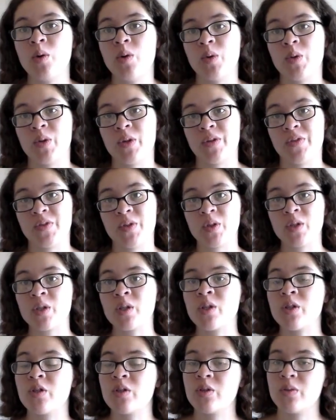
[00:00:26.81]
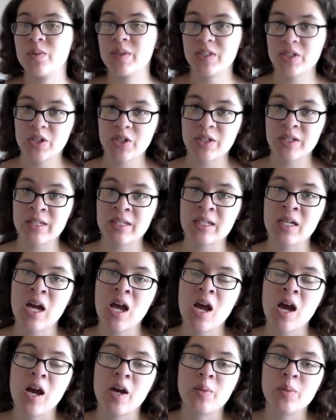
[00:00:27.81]
or if you're returning,
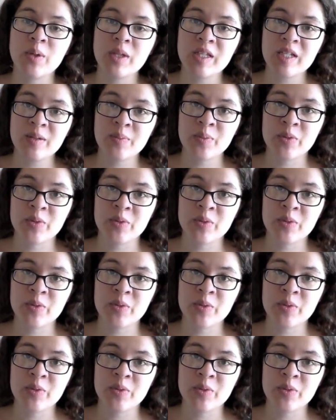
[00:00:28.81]
I really